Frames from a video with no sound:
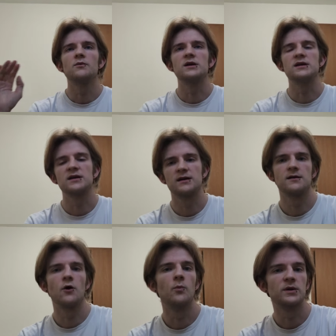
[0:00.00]
we
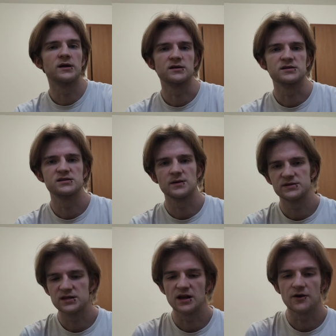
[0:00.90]
can open a
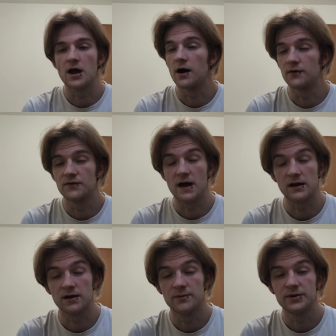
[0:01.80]
subsidiary of
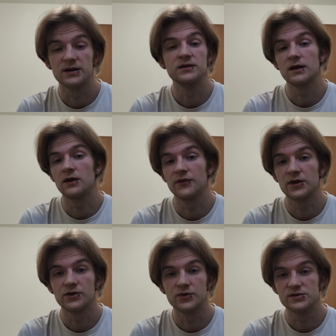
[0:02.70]
that company and
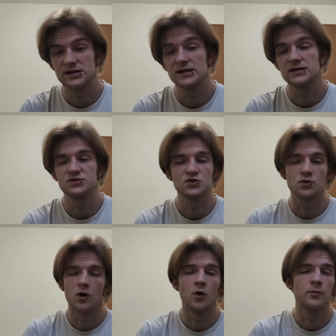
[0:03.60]
then use it
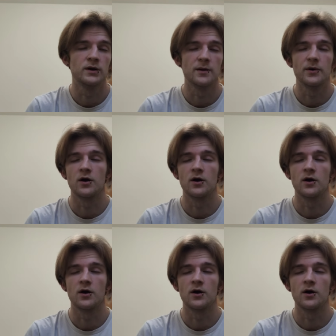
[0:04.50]
to open up